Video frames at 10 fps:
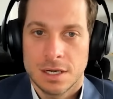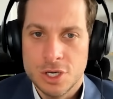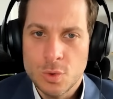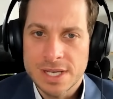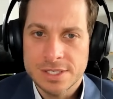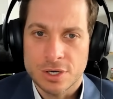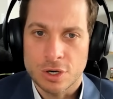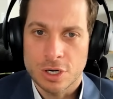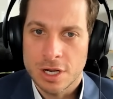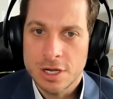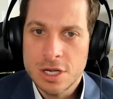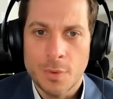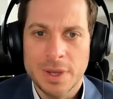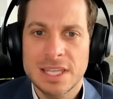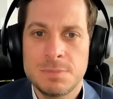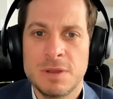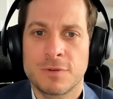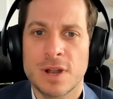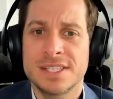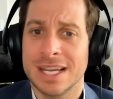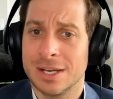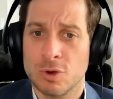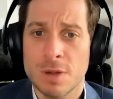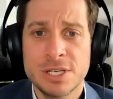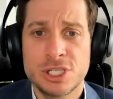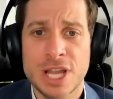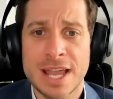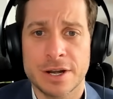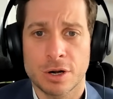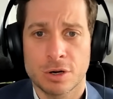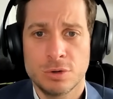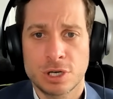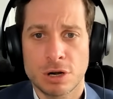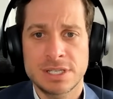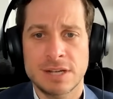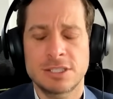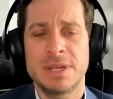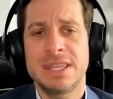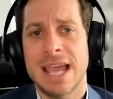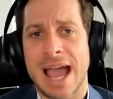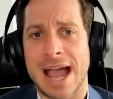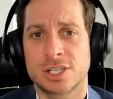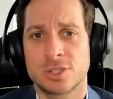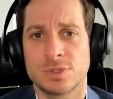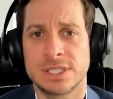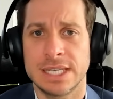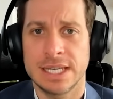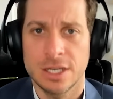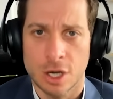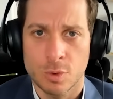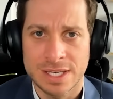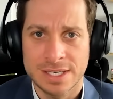new intern unknowingly befriends a grumpy janitor who turns out to be the actual CEO in